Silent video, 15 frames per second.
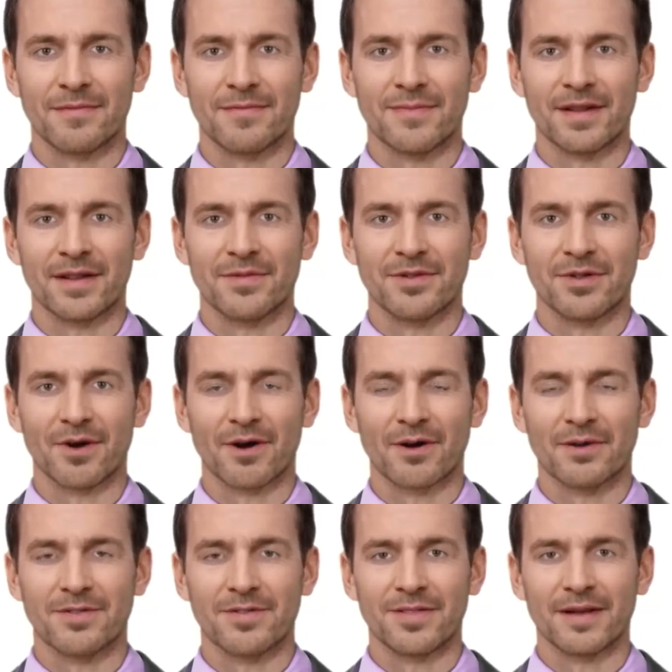These
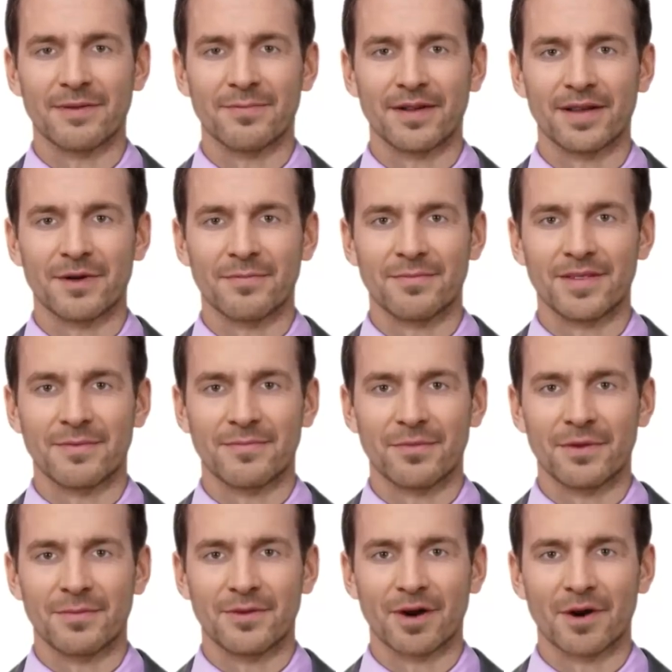cards can be of
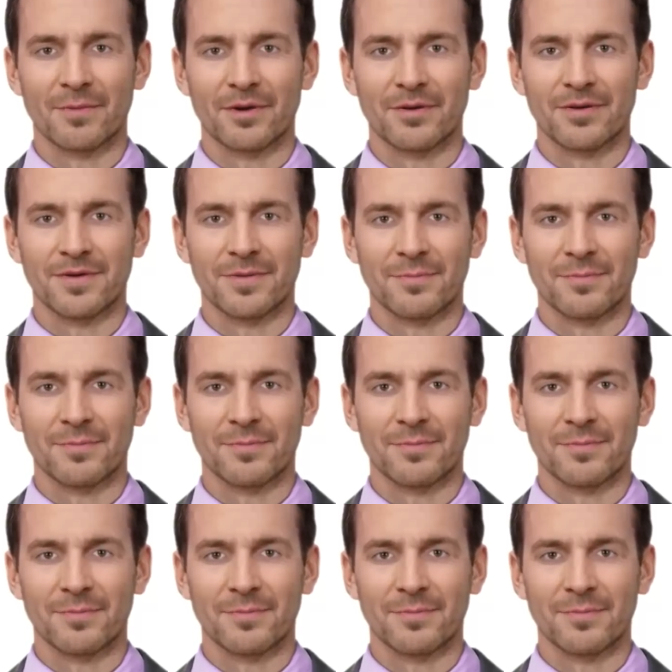different colors